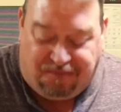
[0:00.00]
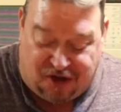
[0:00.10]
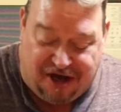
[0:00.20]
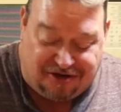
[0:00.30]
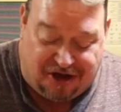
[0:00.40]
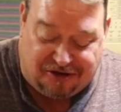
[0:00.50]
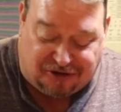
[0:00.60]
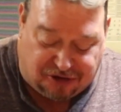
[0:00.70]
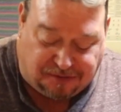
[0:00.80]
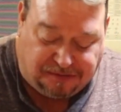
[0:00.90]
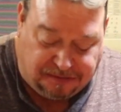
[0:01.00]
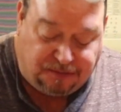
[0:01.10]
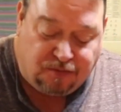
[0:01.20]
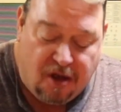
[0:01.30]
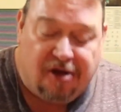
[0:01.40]
Now that is
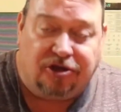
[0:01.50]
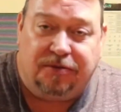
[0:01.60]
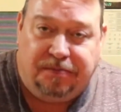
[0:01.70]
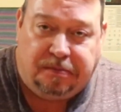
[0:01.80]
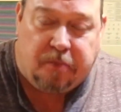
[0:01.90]
awesome.